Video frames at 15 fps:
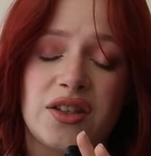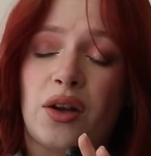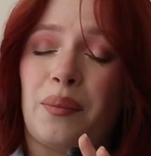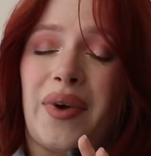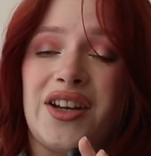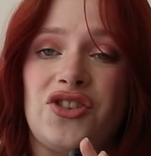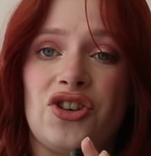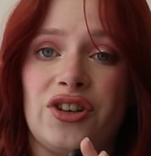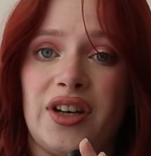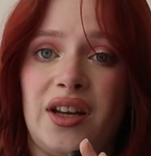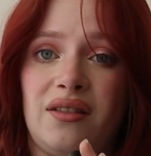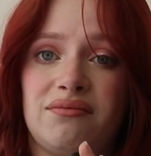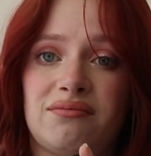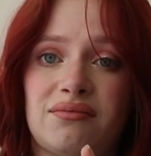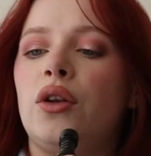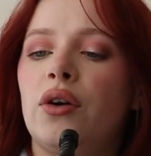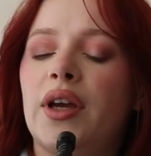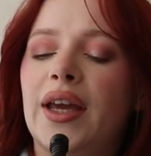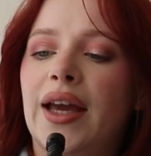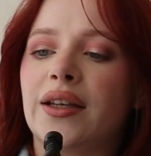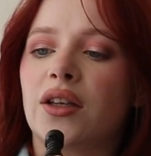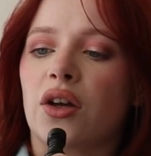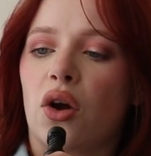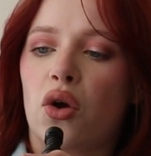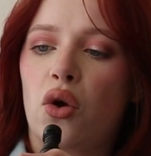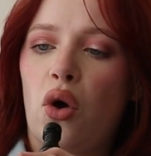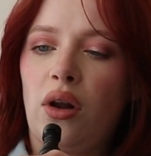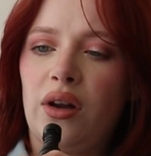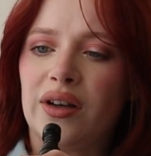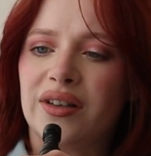not my journey. Looking at the
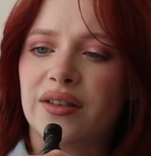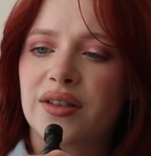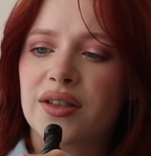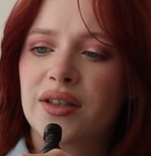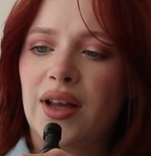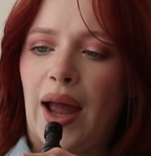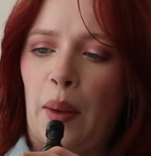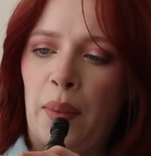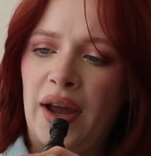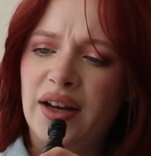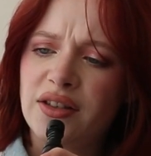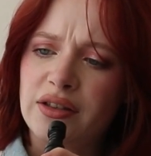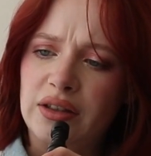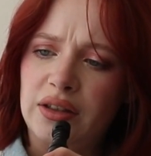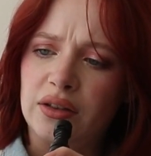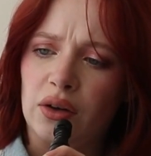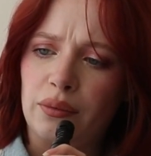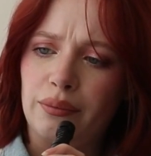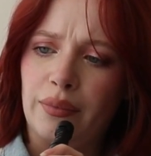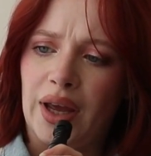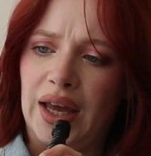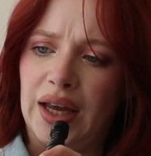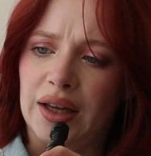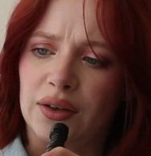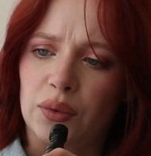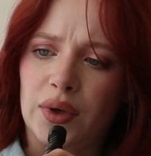colors, I'm actually not mad.